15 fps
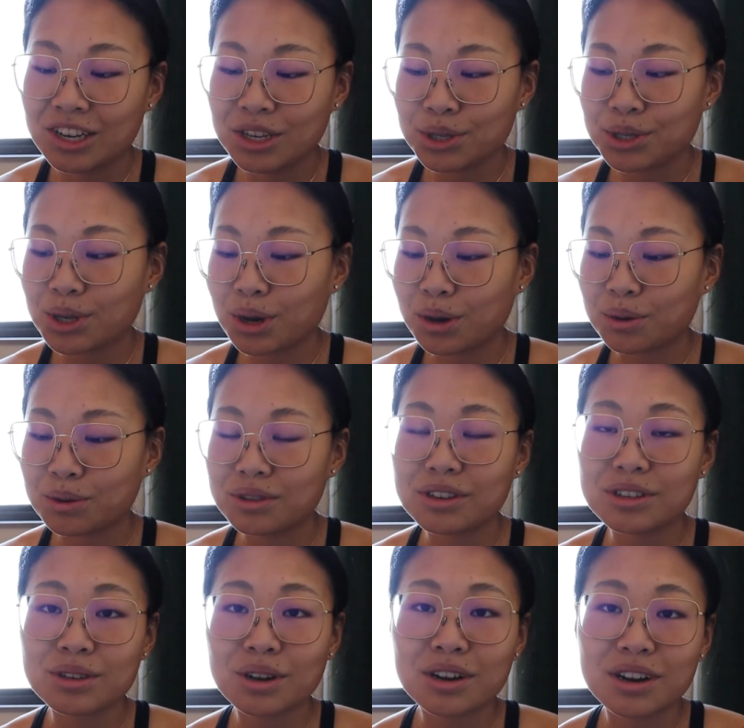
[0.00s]
So
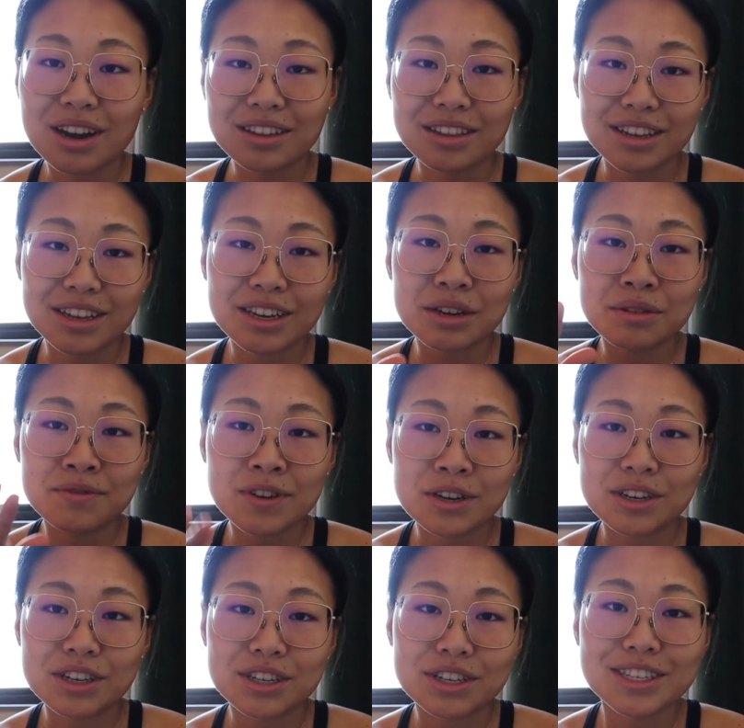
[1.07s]
these are, I think, a
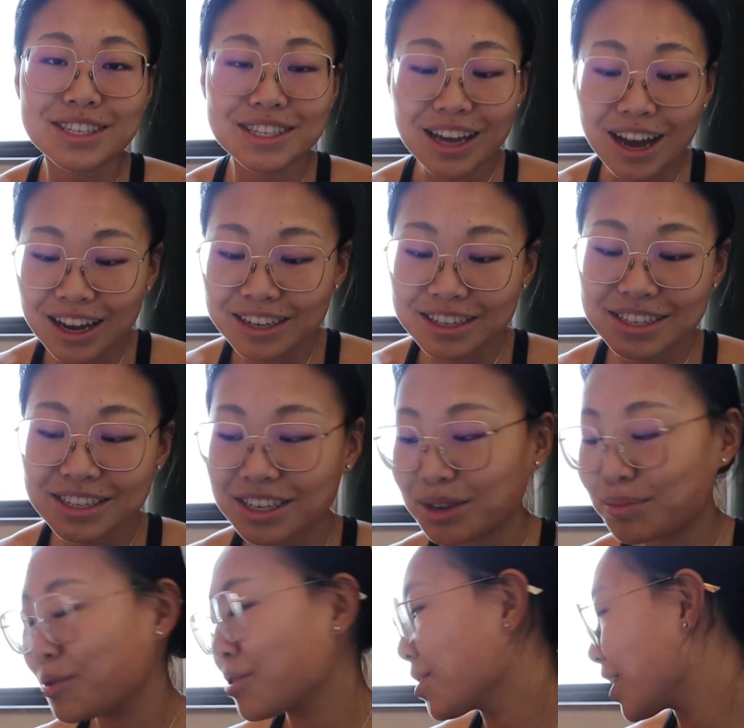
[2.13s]
very good size to
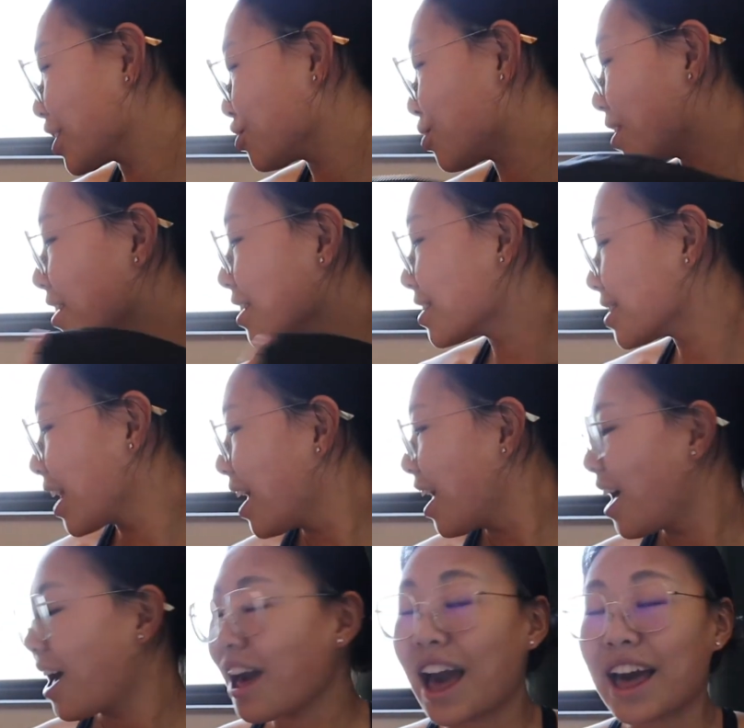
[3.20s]
keep your electronics.
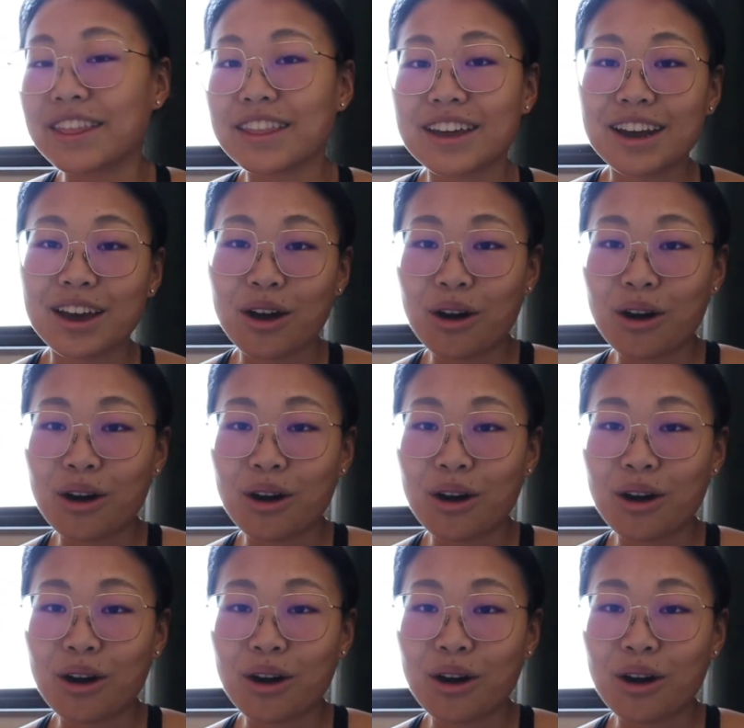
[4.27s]
And then I